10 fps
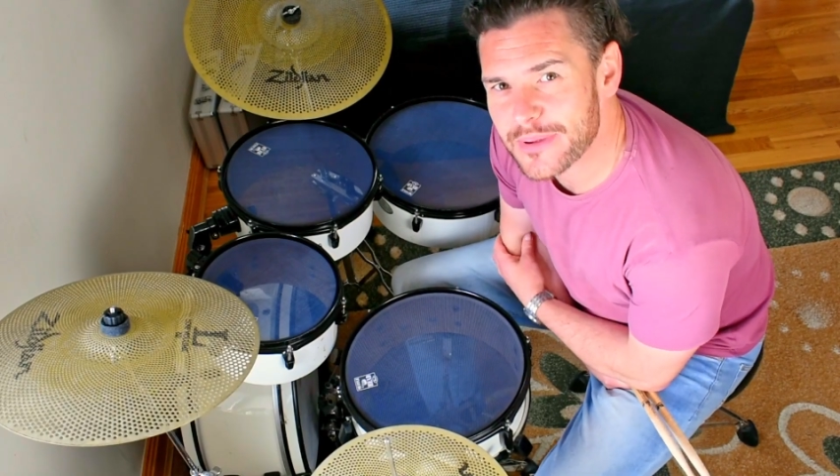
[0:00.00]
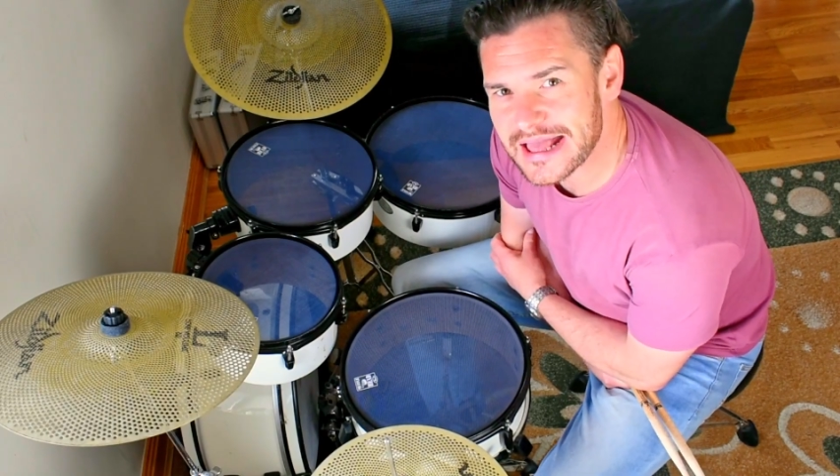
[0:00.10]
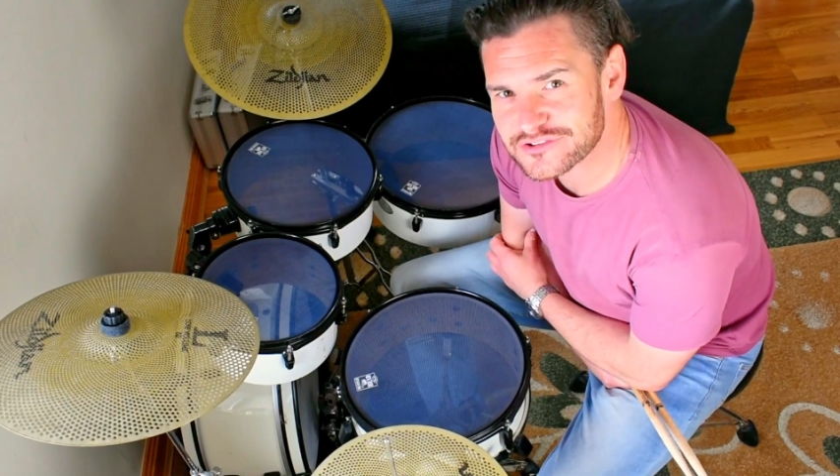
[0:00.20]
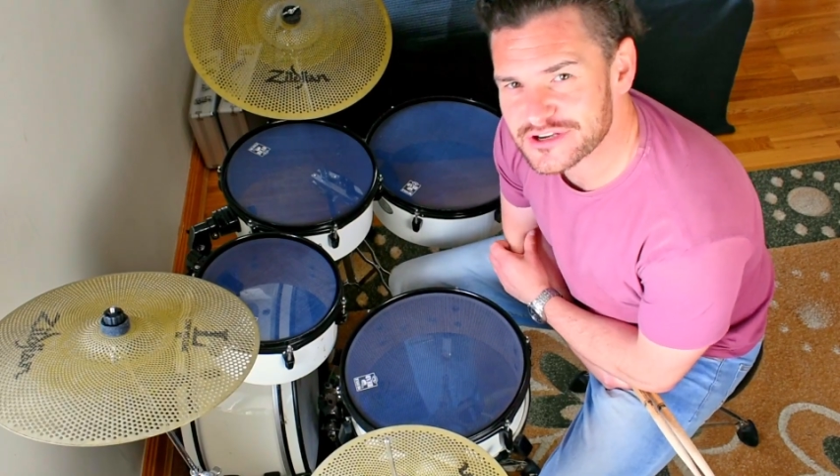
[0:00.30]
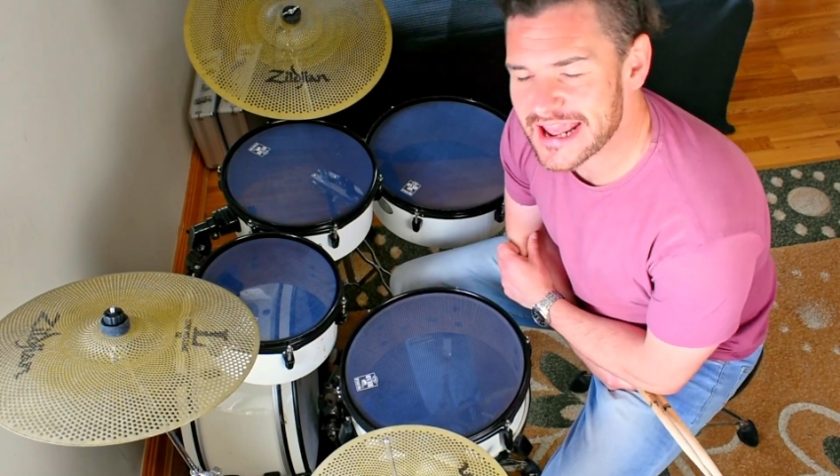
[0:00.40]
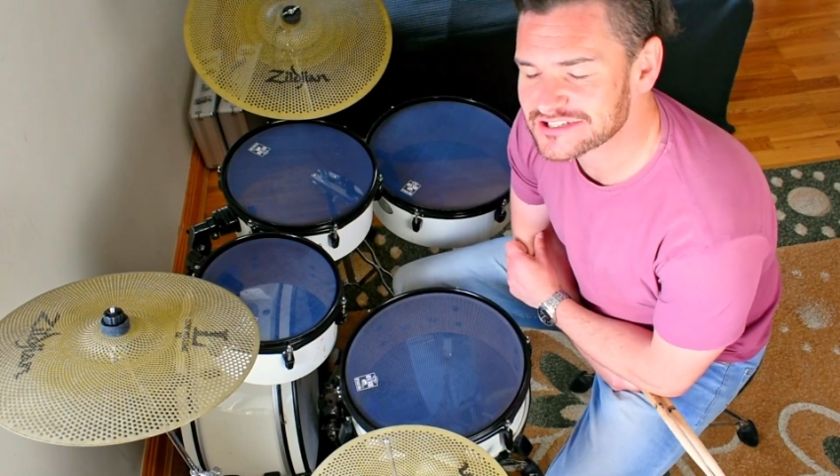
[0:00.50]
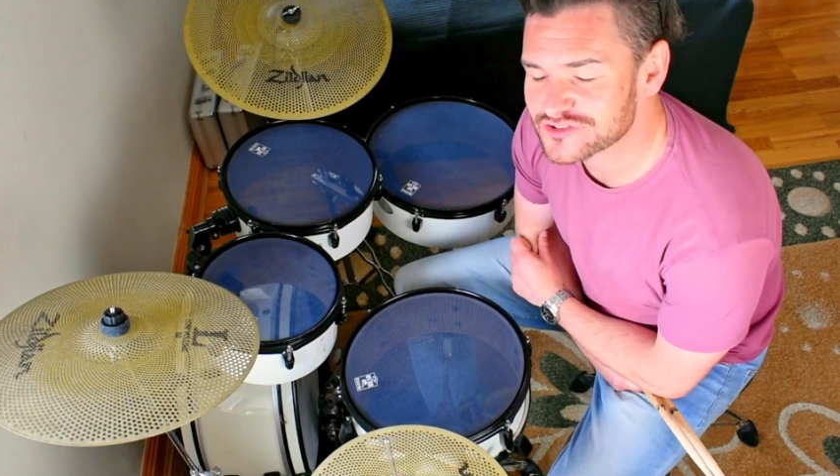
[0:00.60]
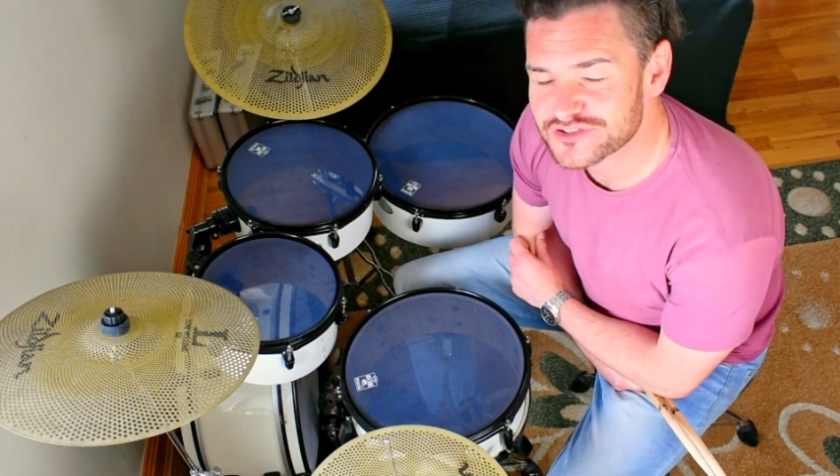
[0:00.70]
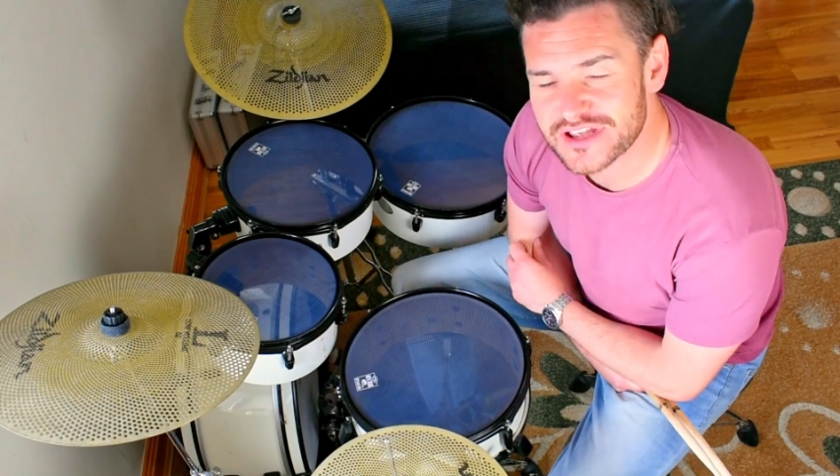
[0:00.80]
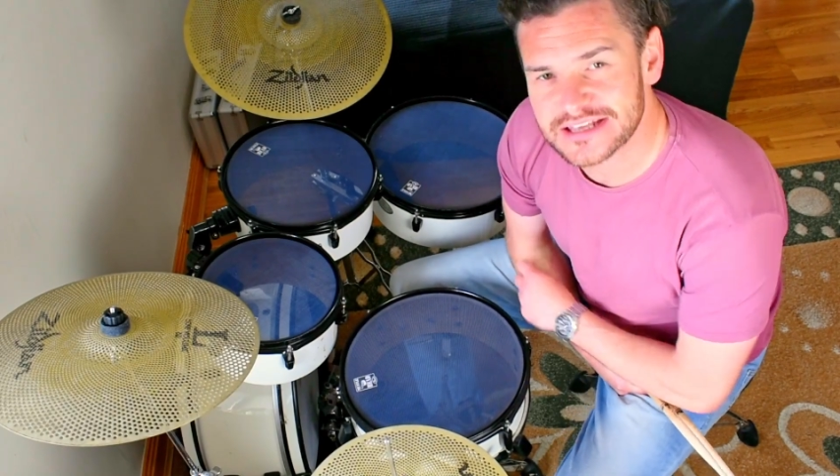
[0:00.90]
pattern
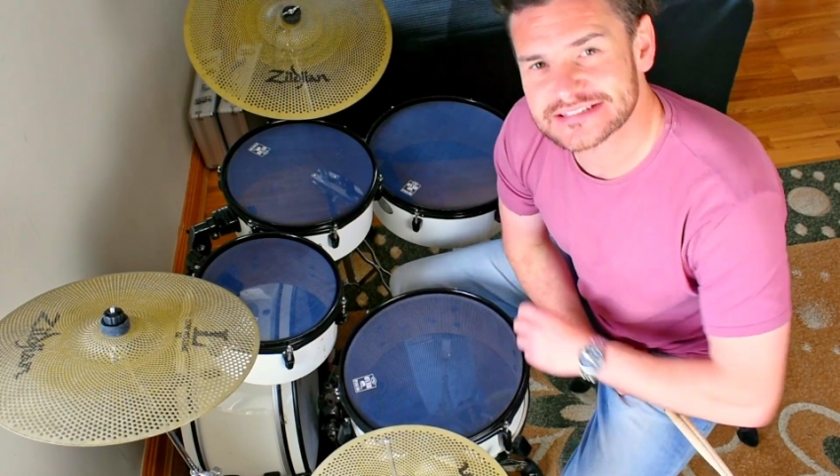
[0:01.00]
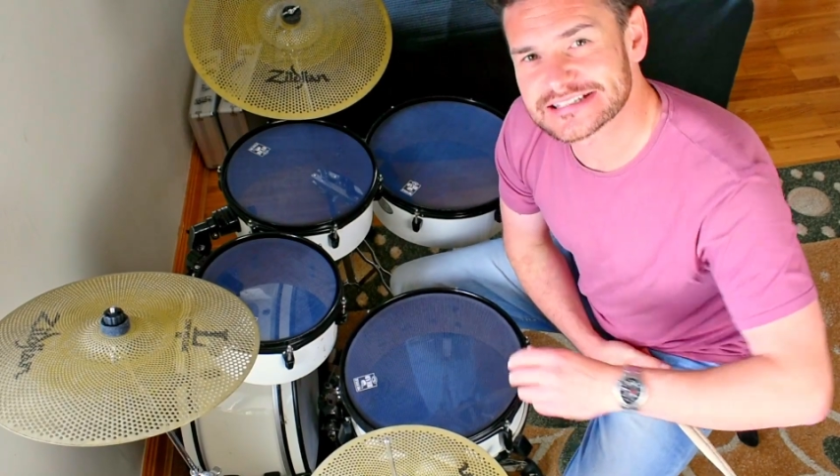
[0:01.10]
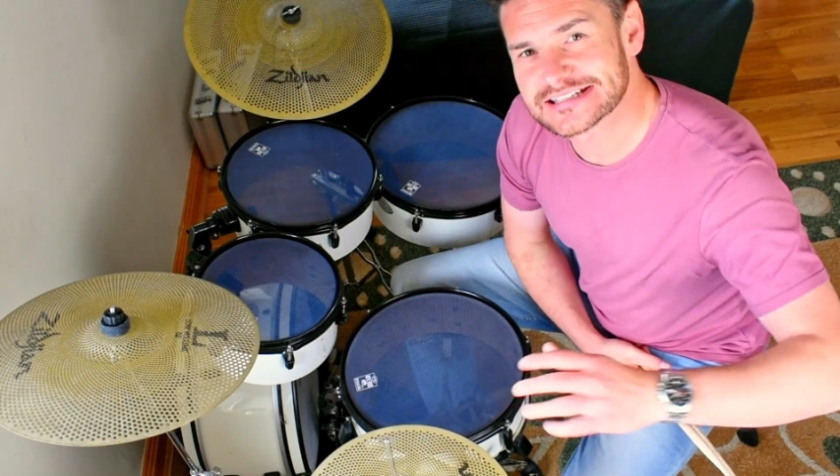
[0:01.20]
exercise.